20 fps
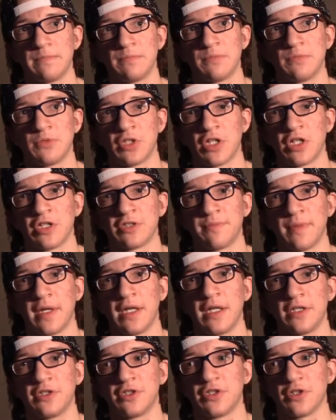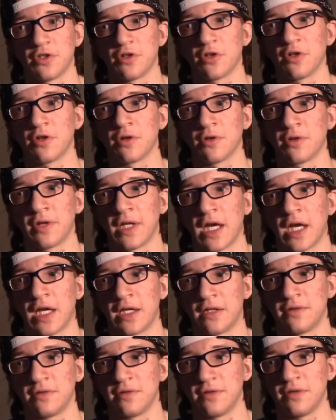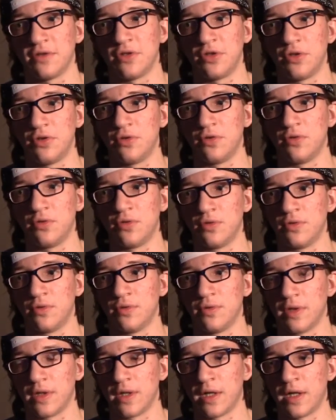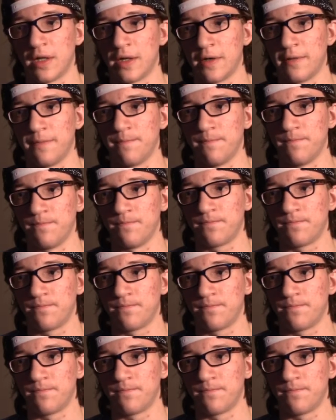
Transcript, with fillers: just make sure that you um,